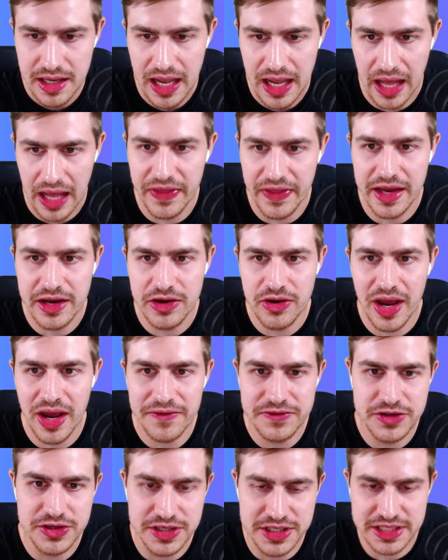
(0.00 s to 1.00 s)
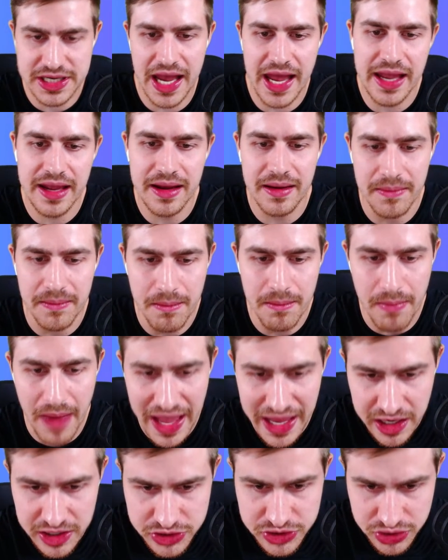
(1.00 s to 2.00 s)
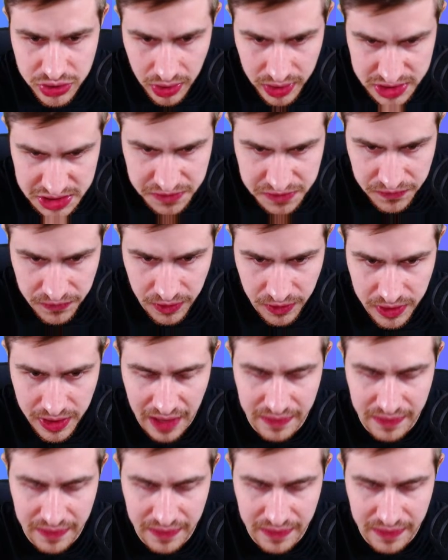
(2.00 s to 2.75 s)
And then you have to say, make transfer.